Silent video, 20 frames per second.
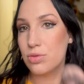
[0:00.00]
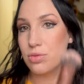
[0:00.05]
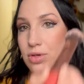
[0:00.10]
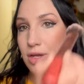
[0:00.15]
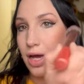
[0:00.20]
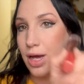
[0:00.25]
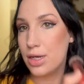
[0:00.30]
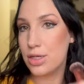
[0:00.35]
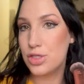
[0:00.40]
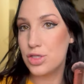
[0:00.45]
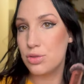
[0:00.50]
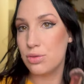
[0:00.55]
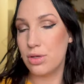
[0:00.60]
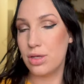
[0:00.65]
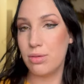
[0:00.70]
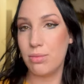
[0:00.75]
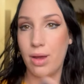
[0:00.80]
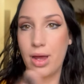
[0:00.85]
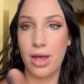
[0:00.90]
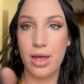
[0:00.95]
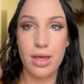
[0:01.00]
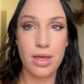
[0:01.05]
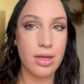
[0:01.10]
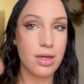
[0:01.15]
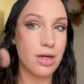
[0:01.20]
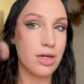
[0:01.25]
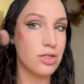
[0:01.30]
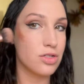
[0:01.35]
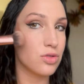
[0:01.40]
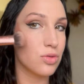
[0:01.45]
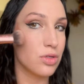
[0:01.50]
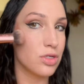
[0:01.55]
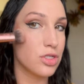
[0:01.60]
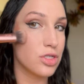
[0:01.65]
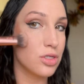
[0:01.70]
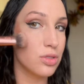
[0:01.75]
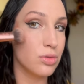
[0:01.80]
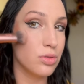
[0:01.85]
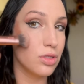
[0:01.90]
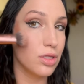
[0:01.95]
not doing my contour
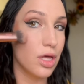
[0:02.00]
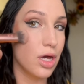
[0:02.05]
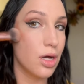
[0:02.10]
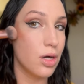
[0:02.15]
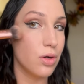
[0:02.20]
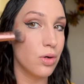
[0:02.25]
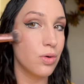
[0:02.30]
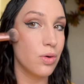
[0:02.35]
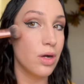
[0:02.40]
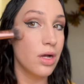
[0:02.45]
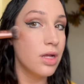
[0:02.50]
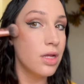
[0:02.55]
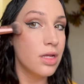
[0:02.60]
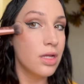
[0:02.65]
too low.